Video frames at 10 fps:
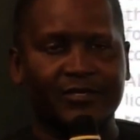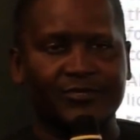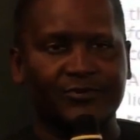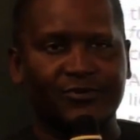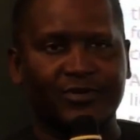
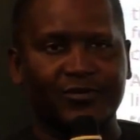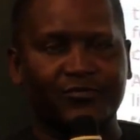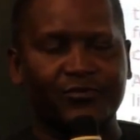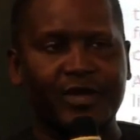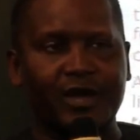So
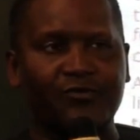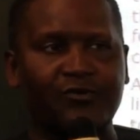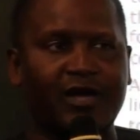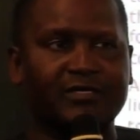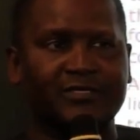if we now
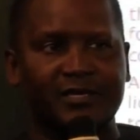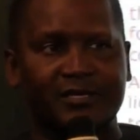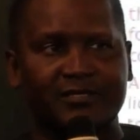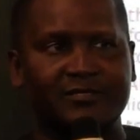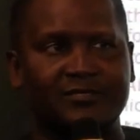go and
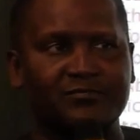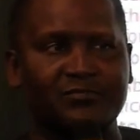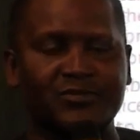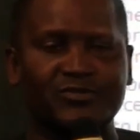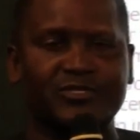sell
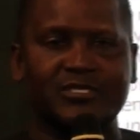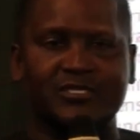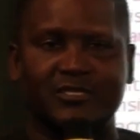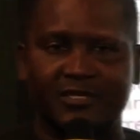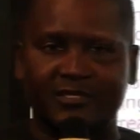
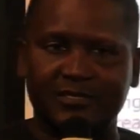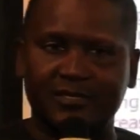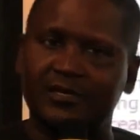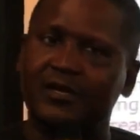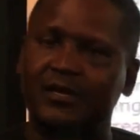majority shares,